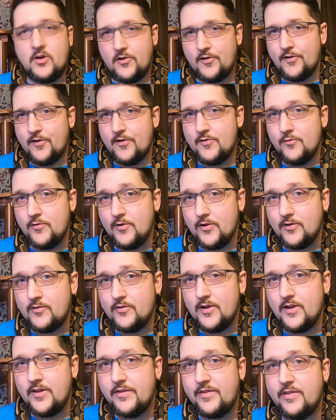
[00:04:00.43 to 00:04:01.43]
bit harder to
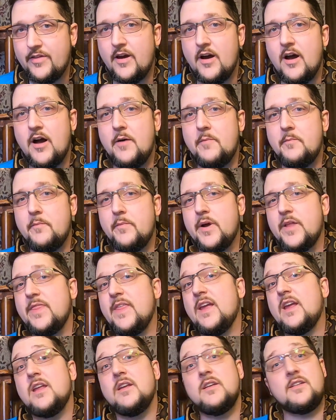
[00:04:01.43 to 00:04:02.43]
work with,
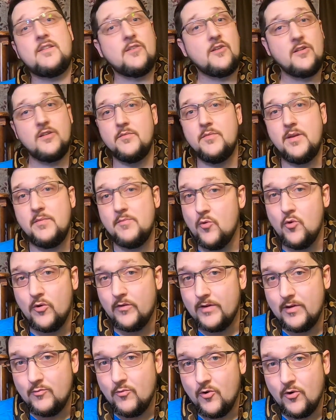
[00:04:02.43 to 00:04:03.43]
but they can certainly be
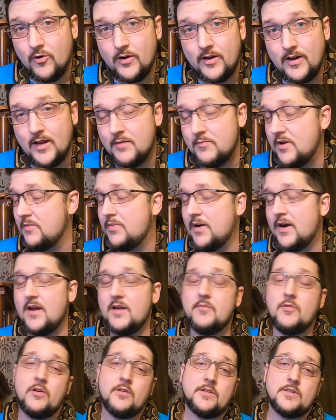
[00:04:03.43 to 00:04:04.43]
more rewarding. I mean,
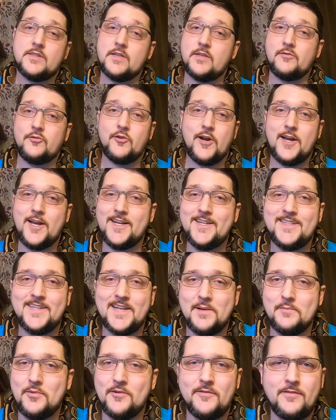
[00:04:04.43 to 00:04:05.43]
piebald is a great
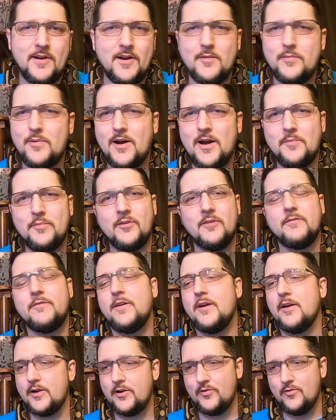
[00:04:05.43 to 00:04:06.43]
example, very popular,
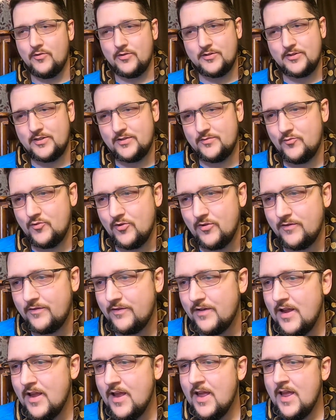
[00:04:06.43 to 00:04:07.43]
very gorgeous morph.
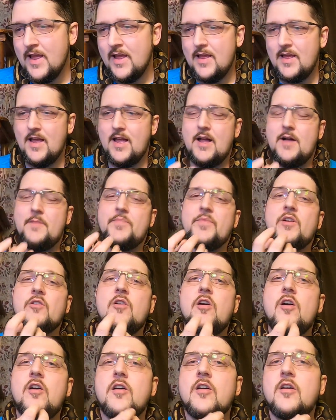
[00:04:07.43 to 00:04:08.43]

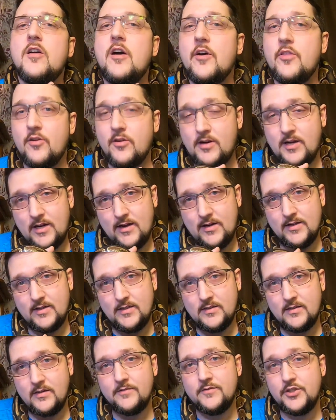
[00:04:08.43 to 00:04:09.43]
There are other
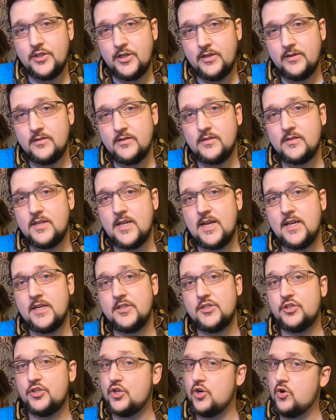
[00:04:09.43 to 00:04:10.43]
kinds of genes
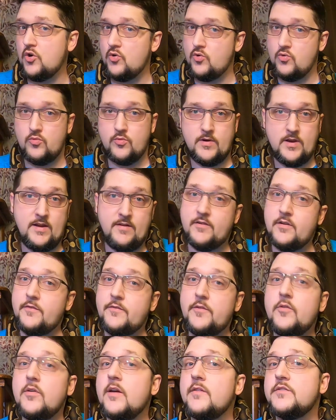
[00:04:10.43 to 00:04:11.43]
that show even
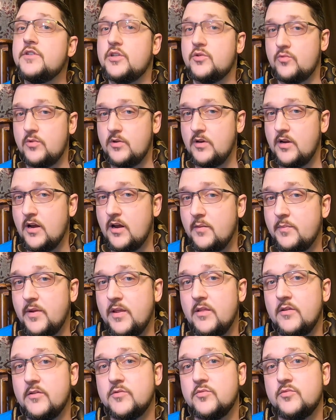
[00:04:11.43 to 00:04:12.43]
if you have just one
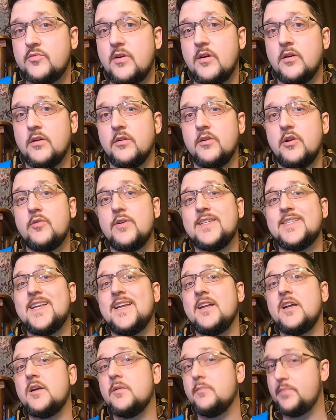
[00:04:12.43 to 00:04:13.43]
copy, and those are known as
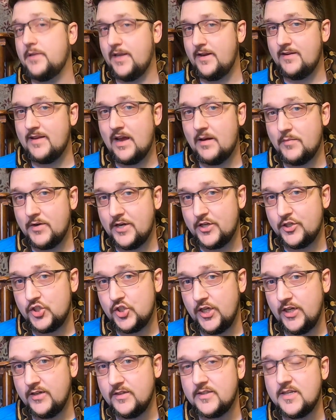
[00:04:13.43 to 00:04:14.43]
incomplete dominant
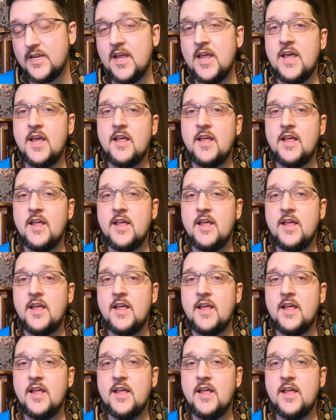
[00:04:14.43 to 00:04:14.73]
genes.